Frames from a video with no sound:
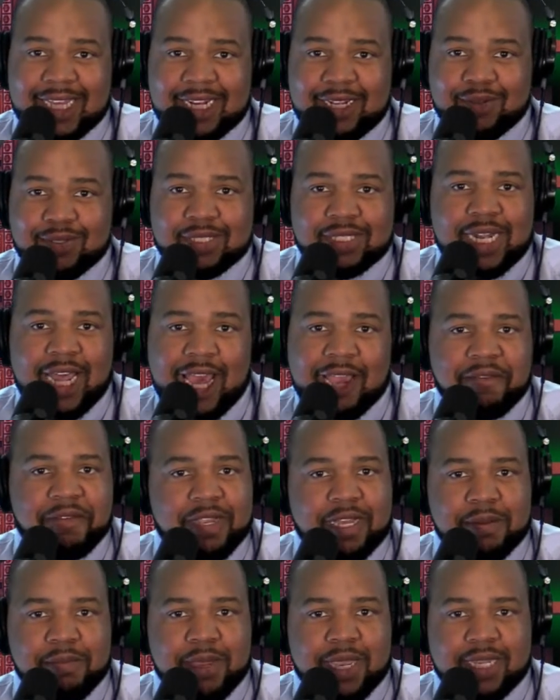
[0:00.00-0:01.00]
It was in
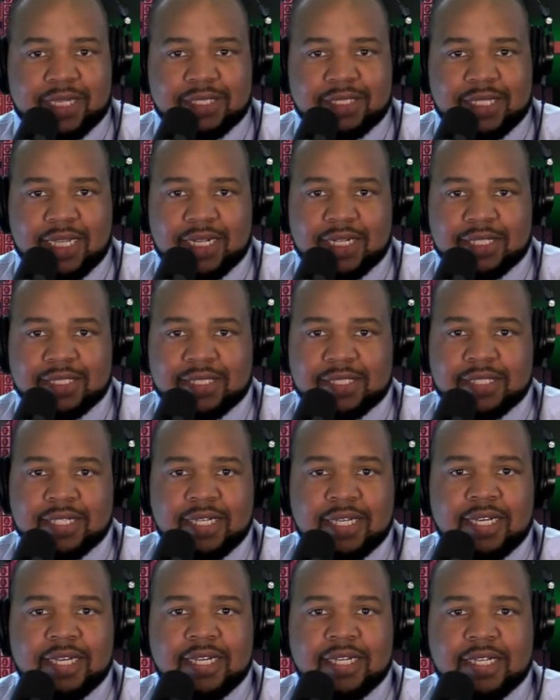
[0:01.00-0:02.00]
African American studies.
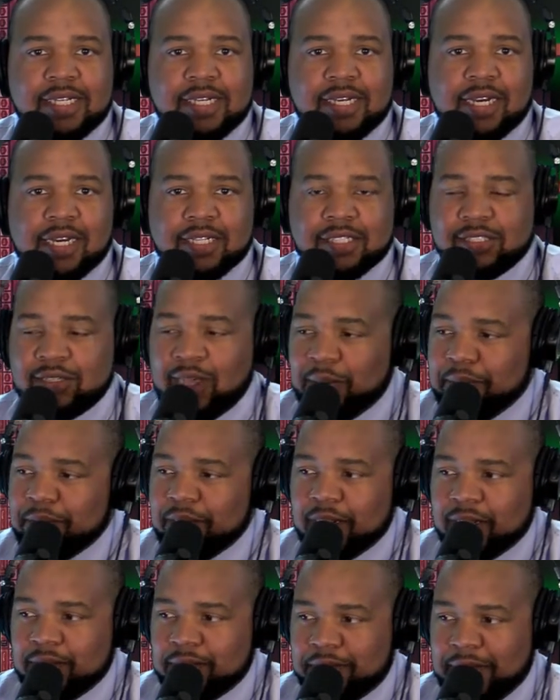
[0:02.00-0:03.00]
So I put
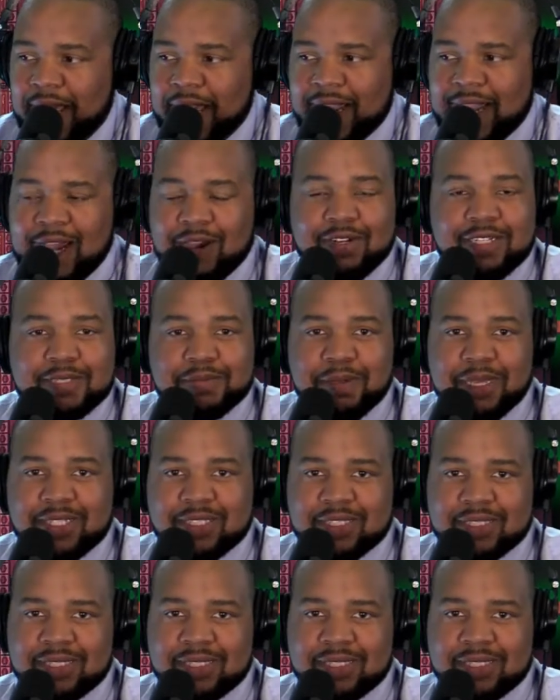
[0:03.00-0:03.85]
a black guy in this picture,